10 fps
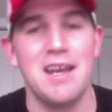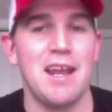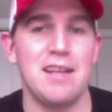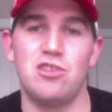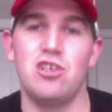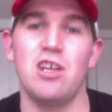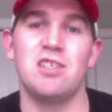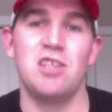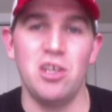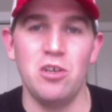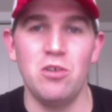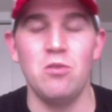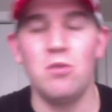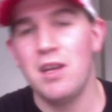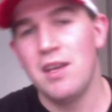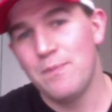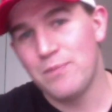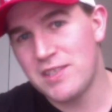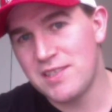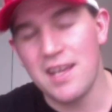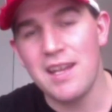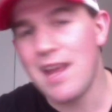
It's just you sitting